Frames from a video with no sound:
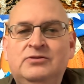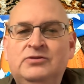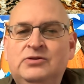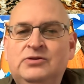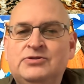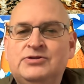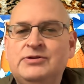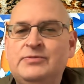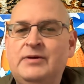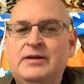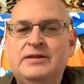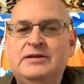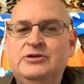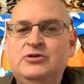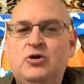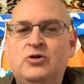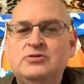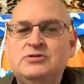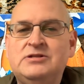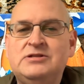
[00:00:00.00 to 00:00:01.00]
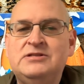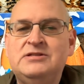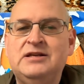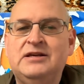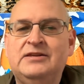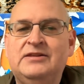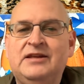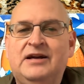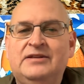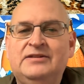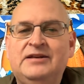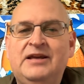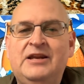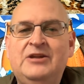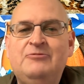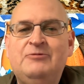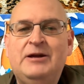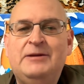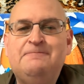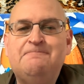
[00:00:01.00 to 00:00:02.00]
Or some other nonsense like that
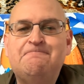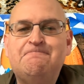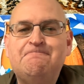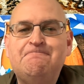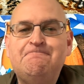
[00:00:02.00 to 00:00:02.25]
anyway.